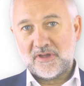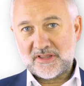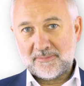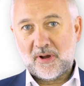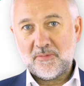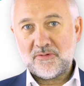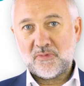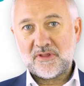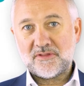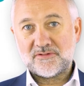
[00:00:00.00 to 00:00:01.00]
at the moment
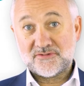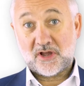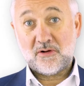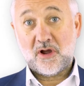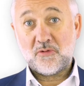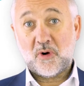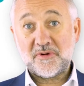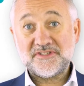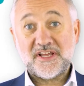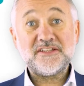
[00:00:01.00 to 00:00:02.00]
with Zoho, what
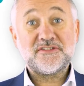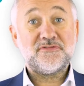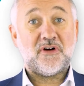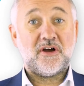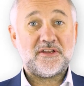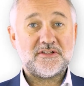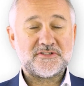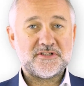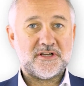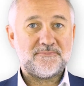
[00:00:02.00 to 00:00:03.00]
we're tending to find
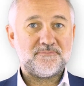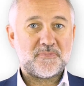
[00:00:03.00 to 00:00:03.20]
is that